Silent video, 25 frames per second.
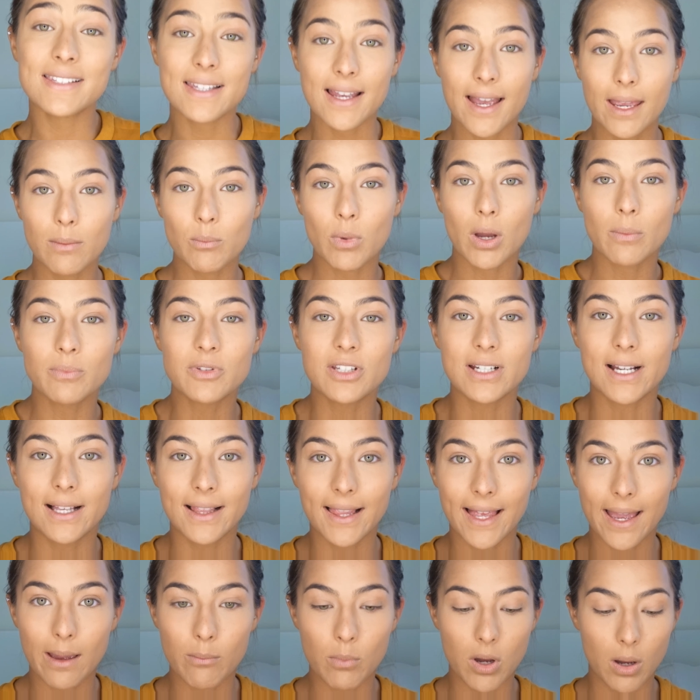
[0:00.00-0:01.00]
time up to
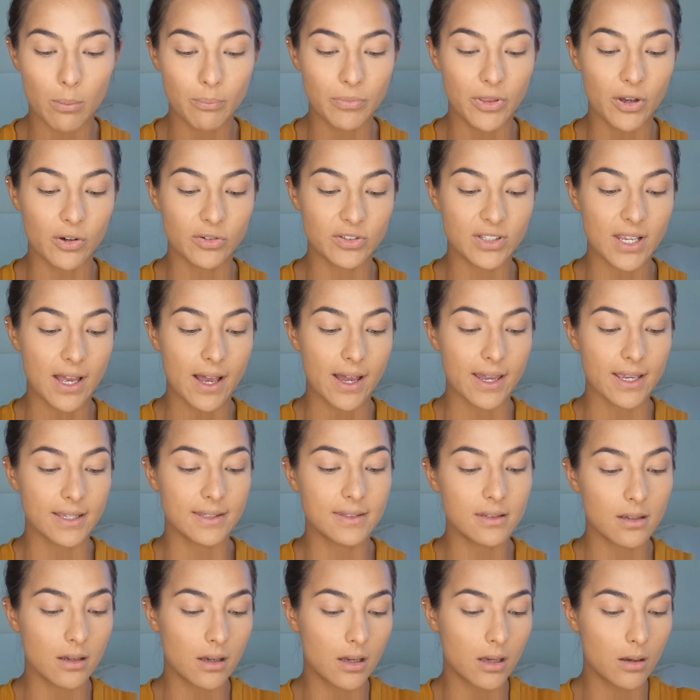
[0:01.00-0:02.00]
glam up those
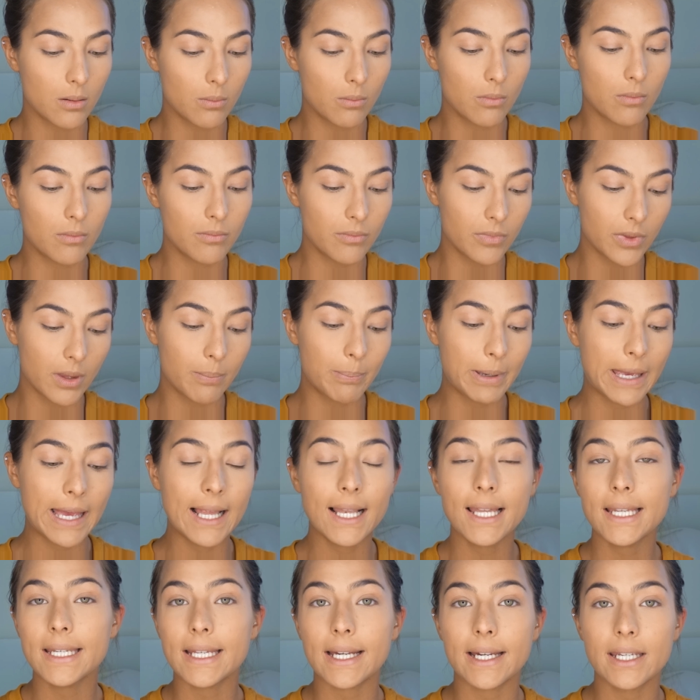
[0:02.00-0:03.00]
eyes. The
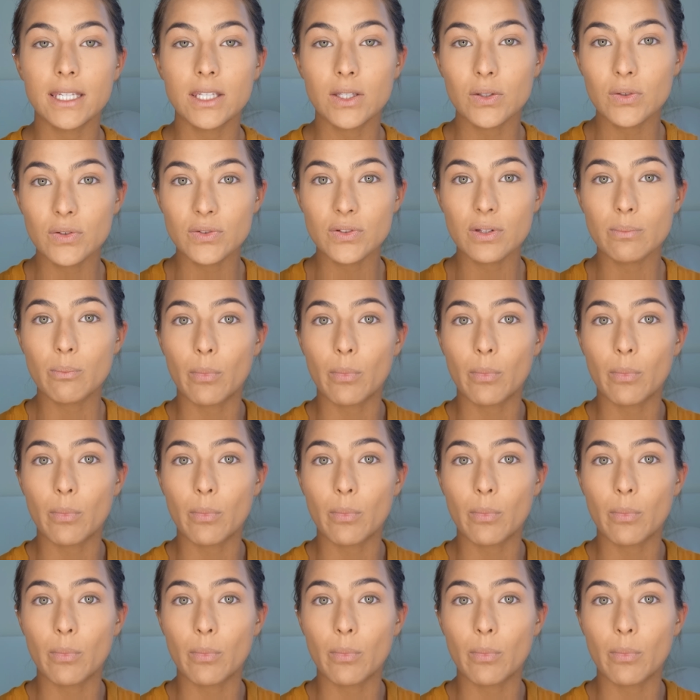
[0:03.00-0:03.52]
palette I use the